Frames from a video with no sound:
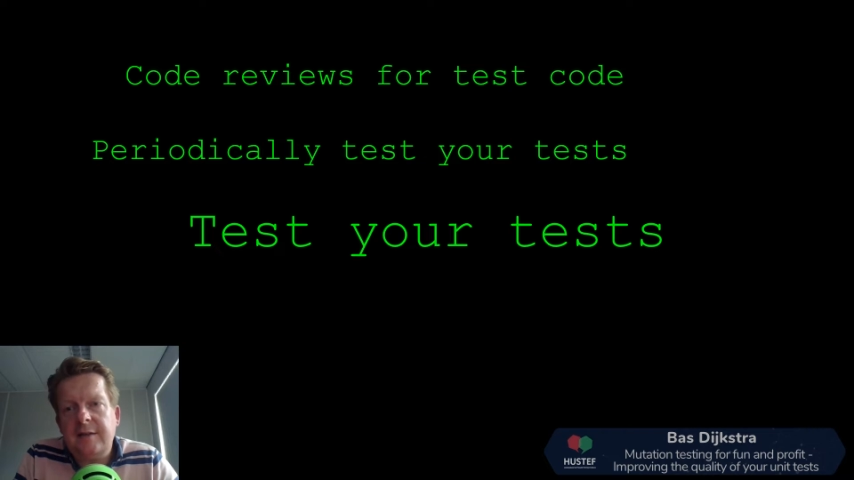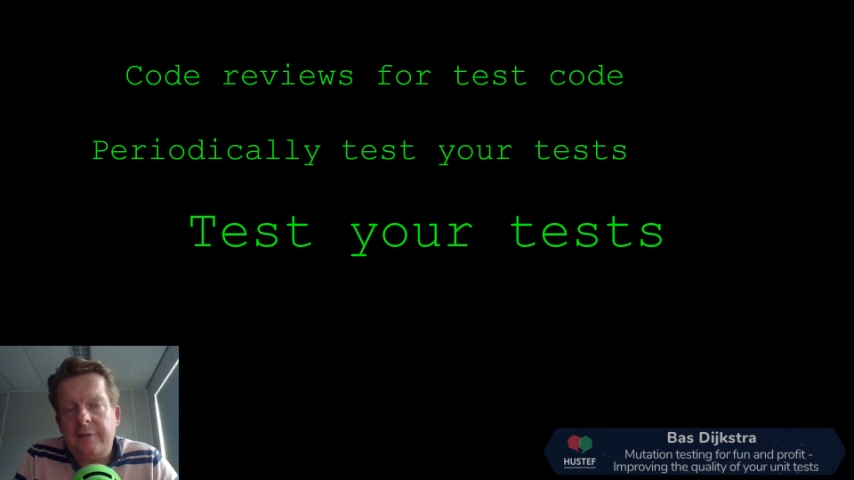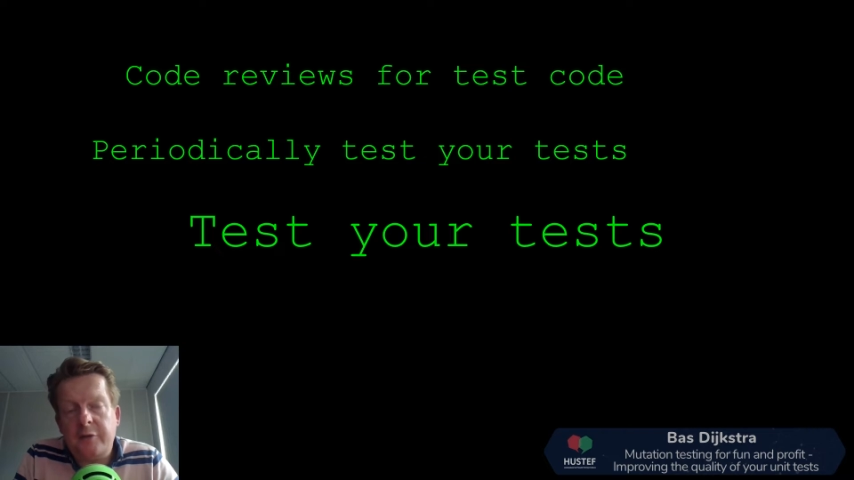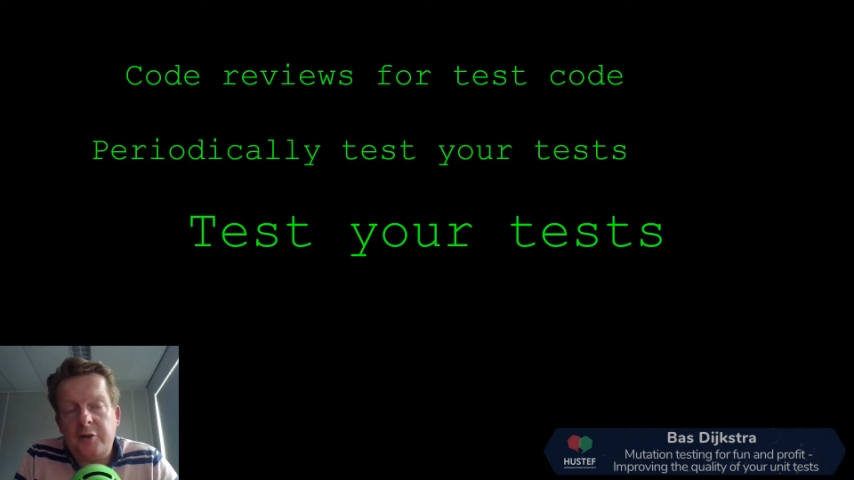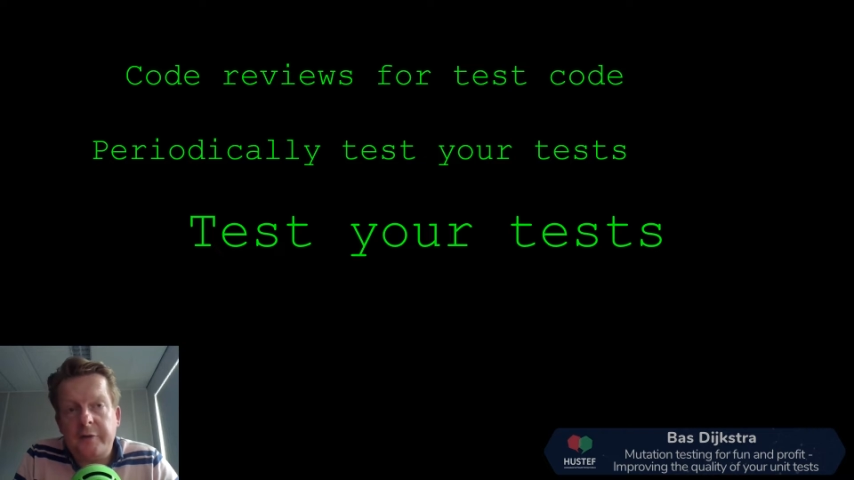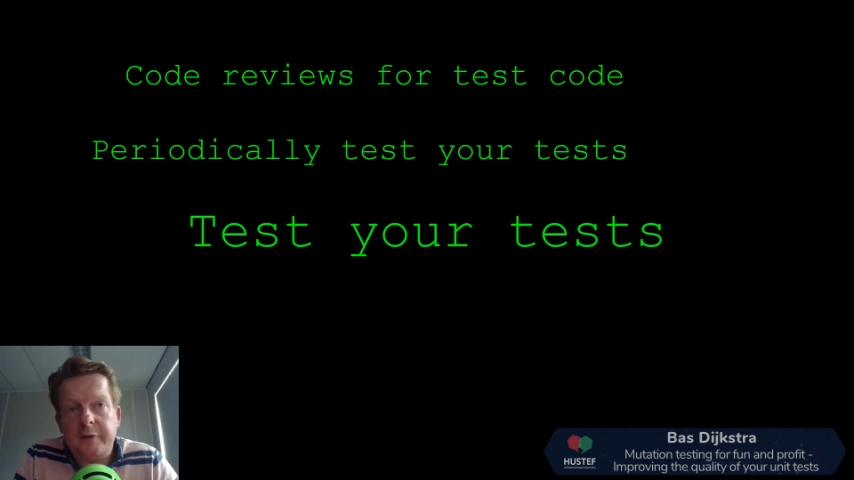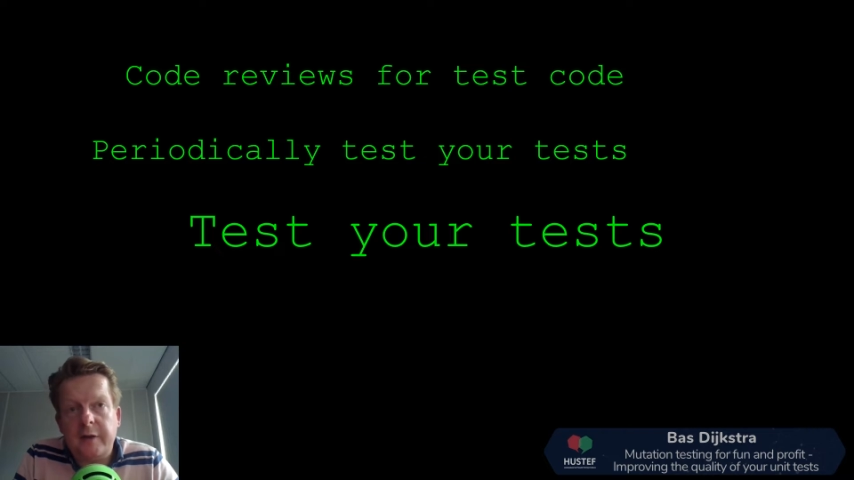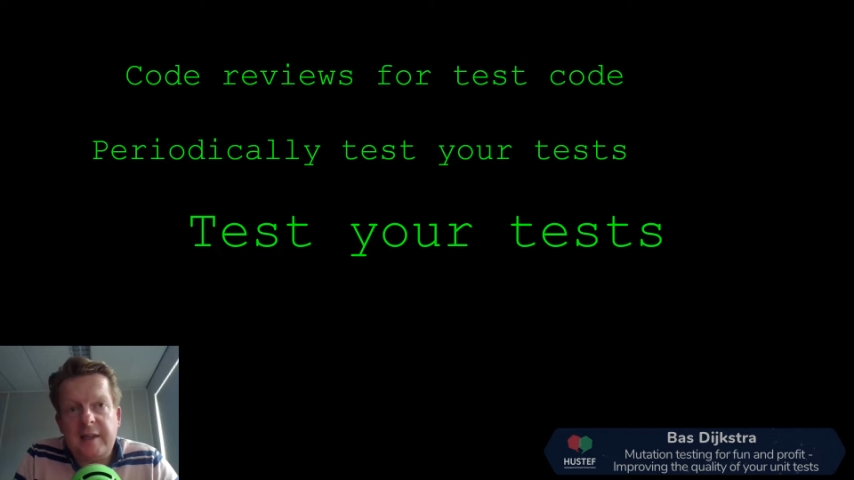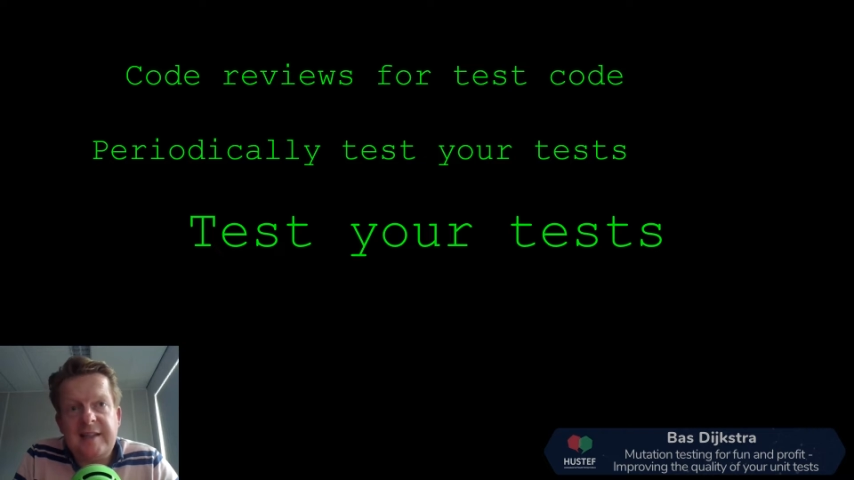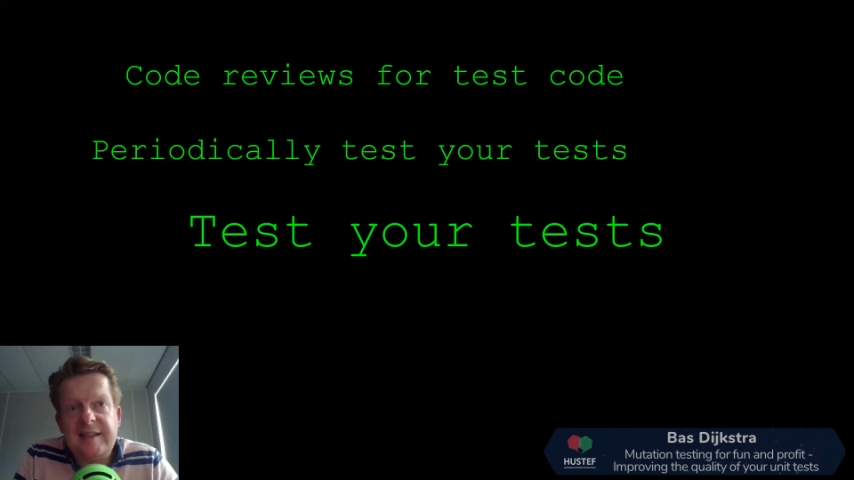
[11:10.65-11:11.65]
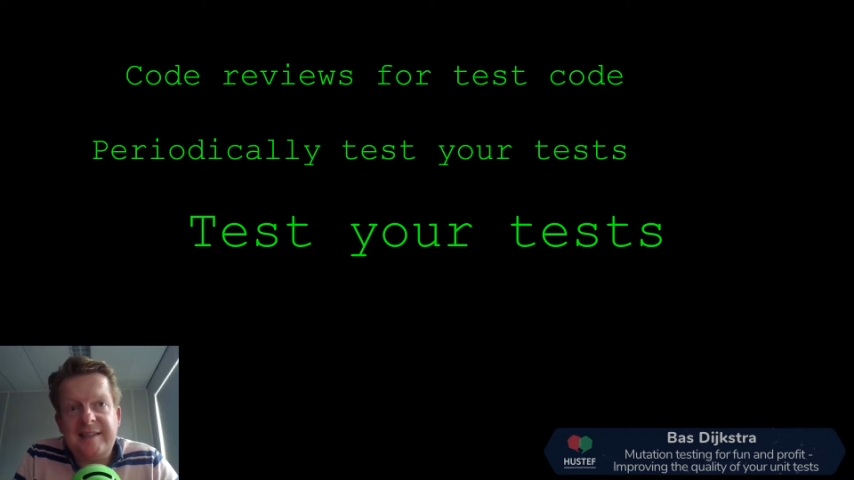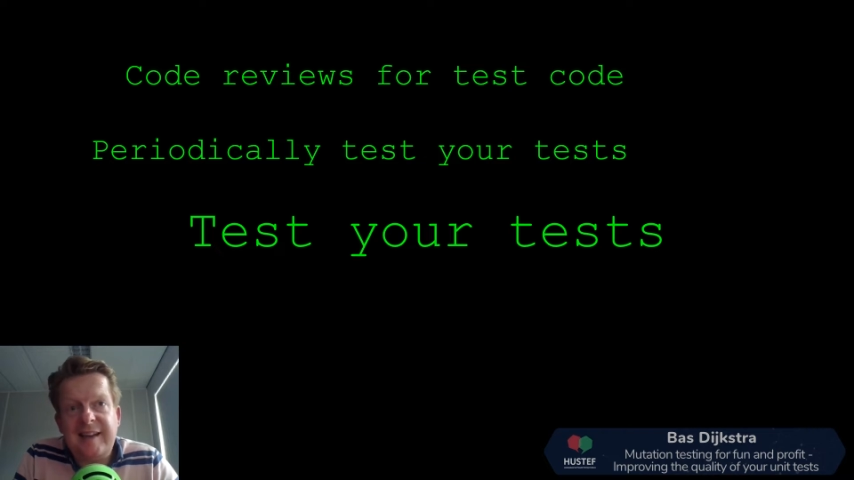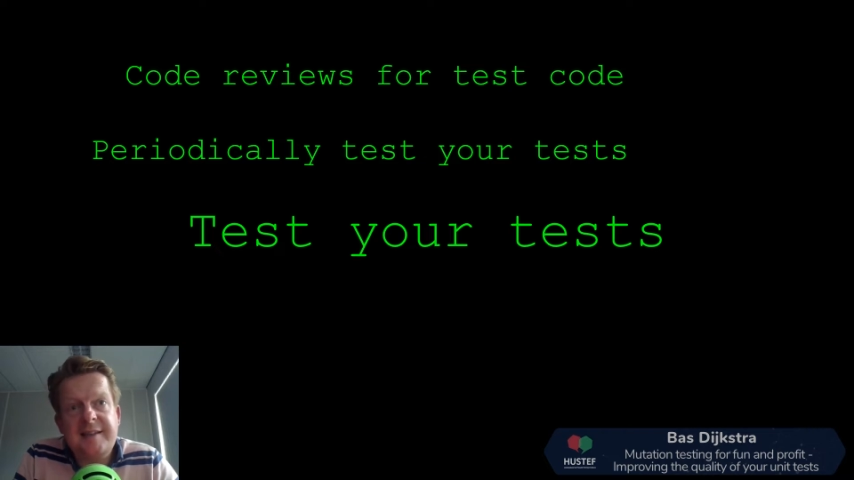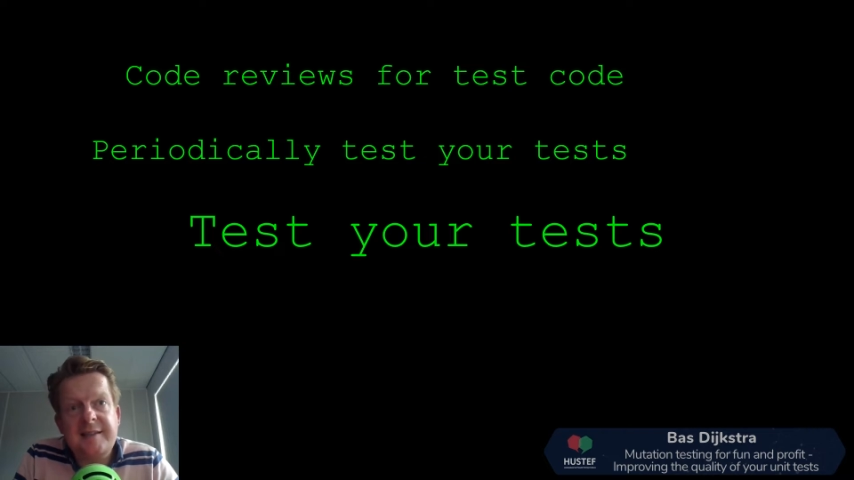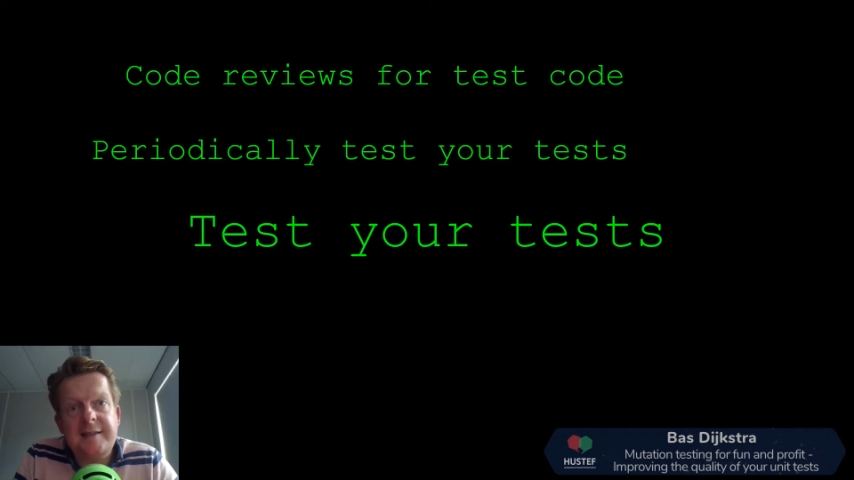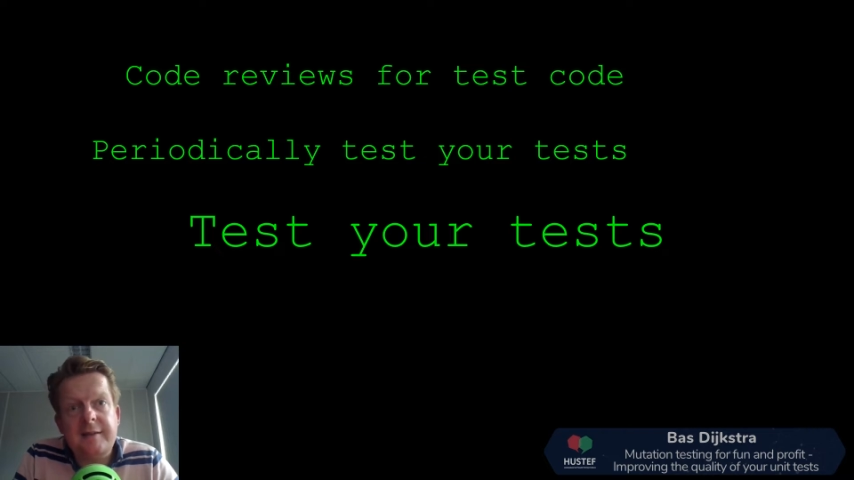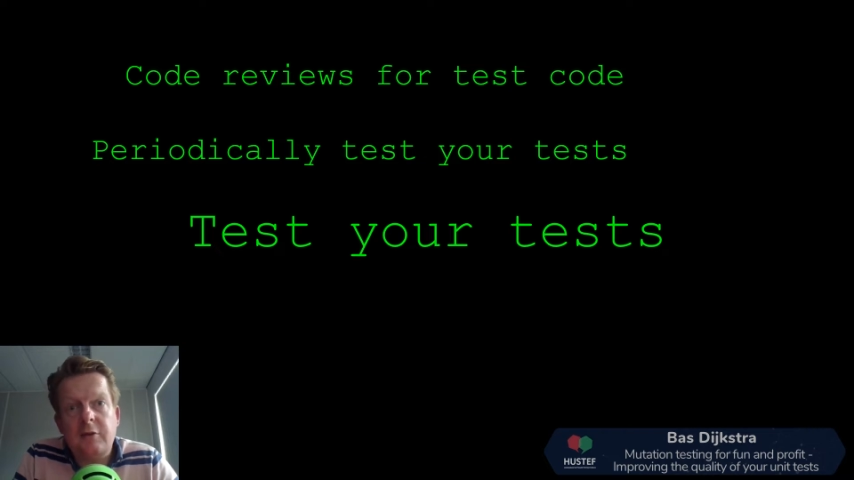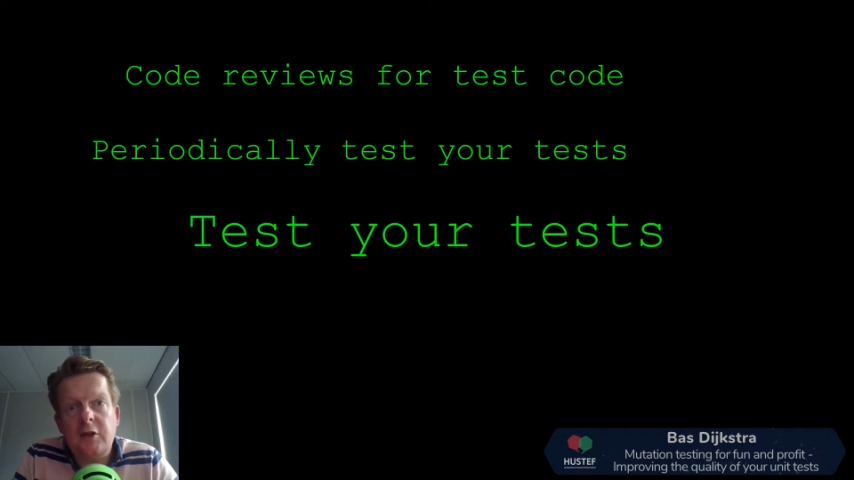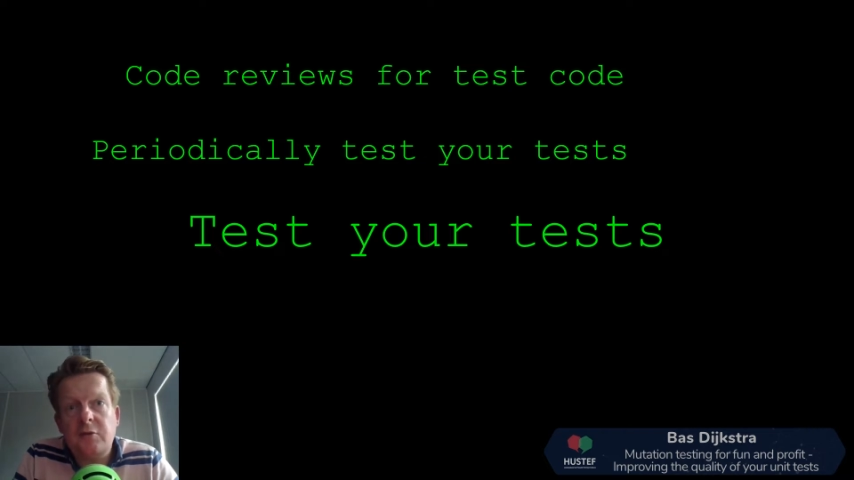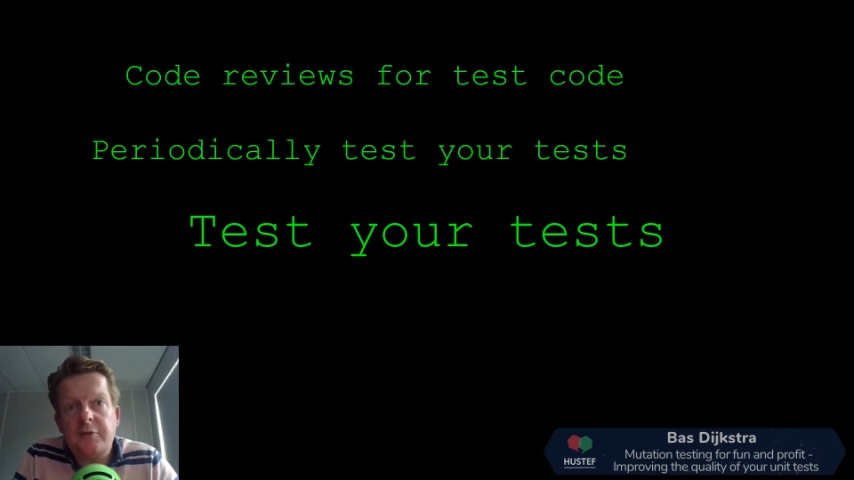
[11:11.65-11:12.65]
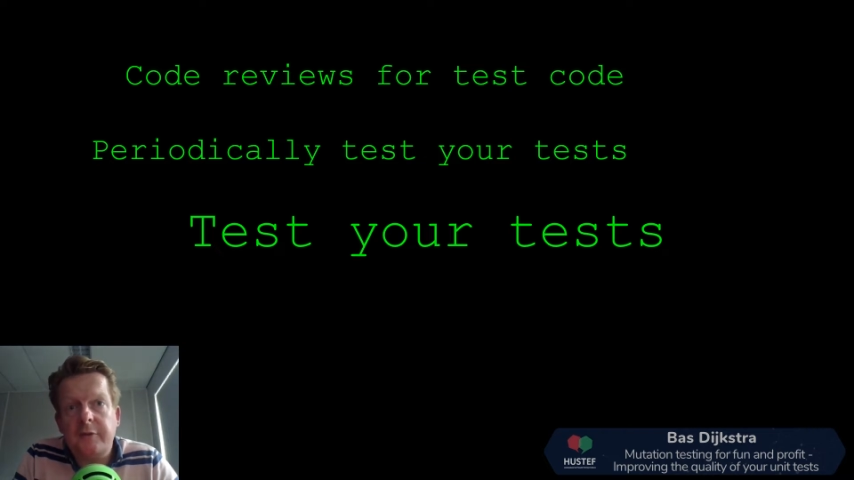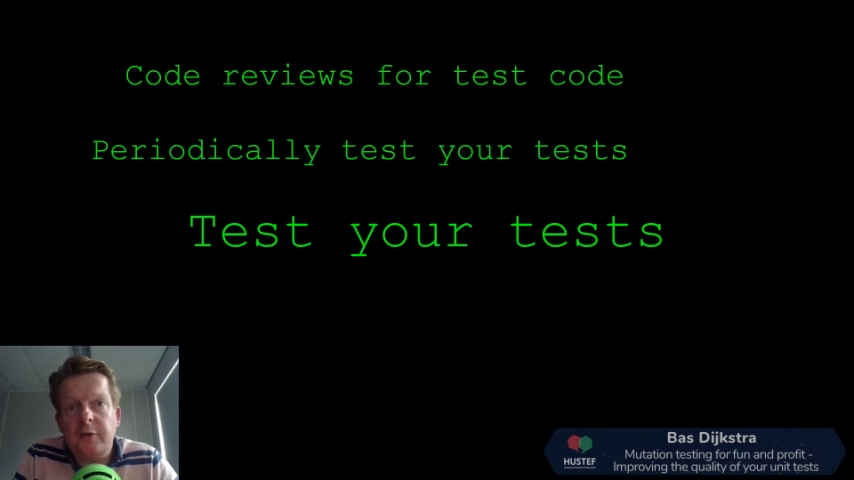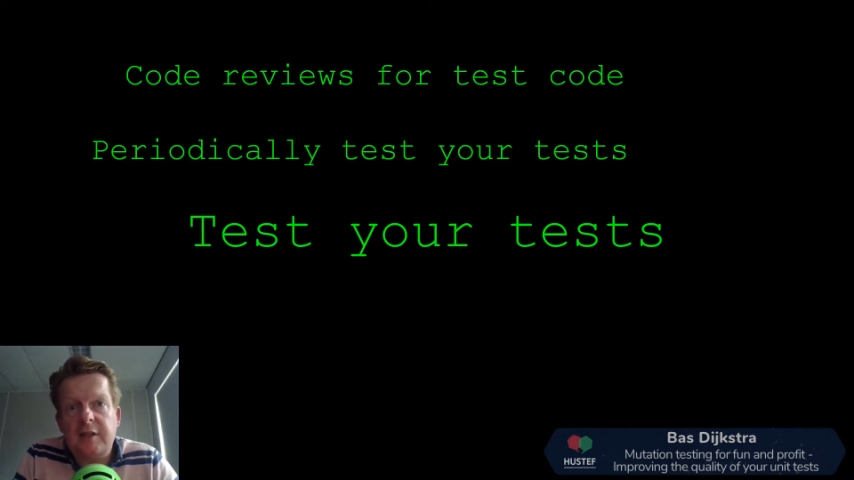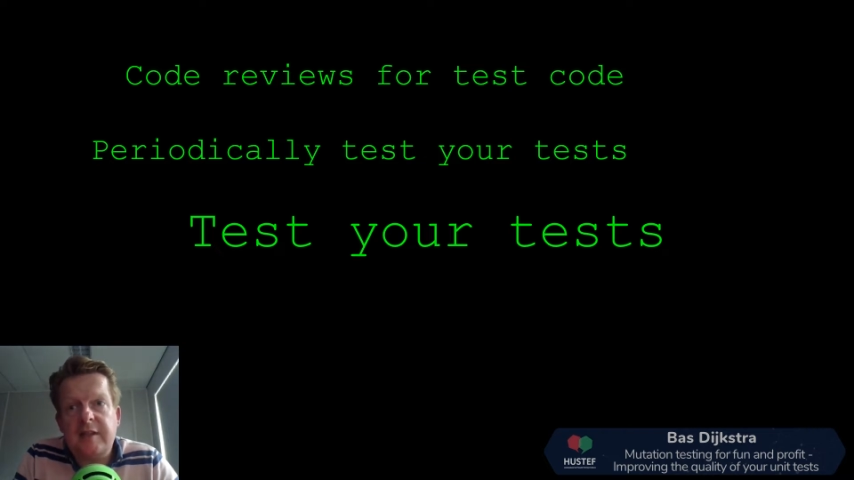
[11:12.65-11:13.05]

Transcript: First of all, is this test still useful?